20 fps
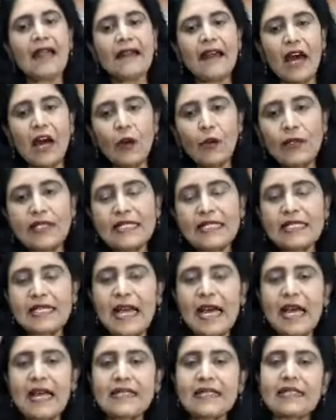and how it
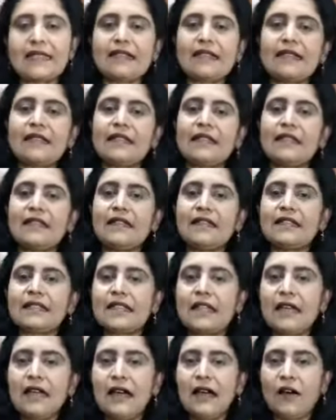started,
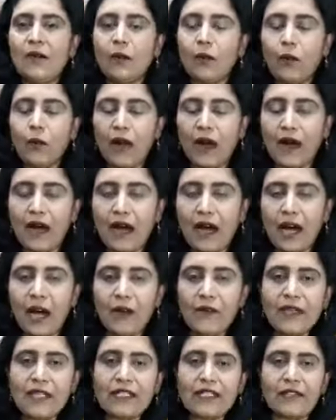uh,
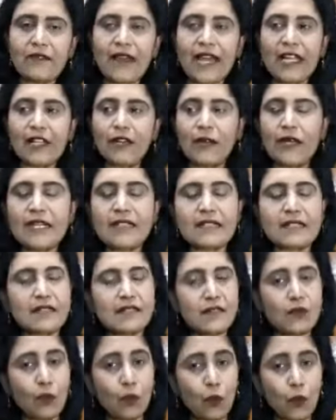how it evaluated
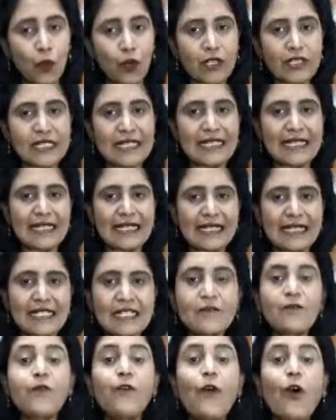and what
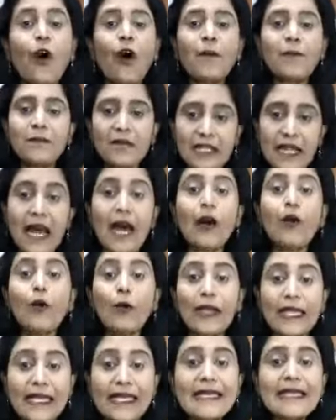its form
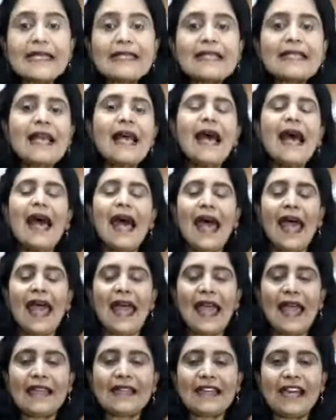now is
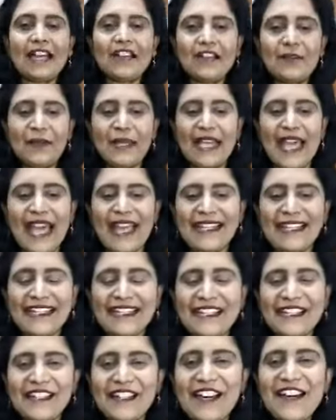and I'll be
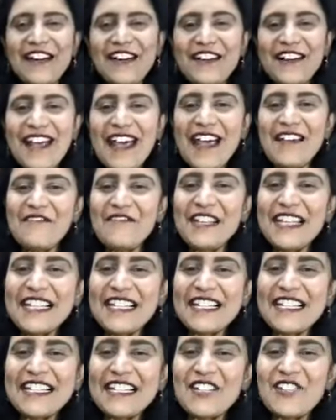adding her.
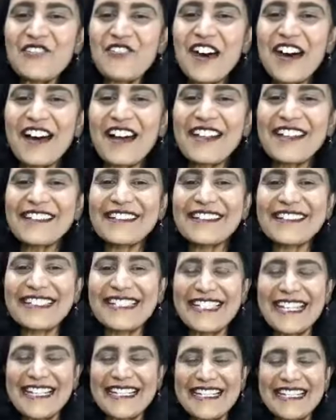We did
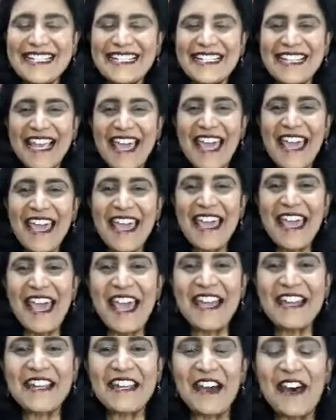trial yesterday
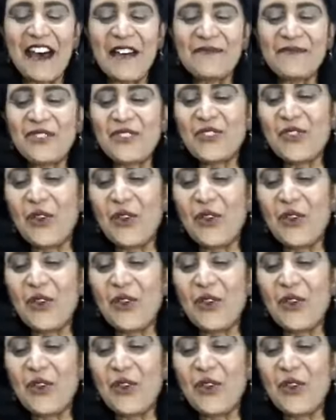and I'm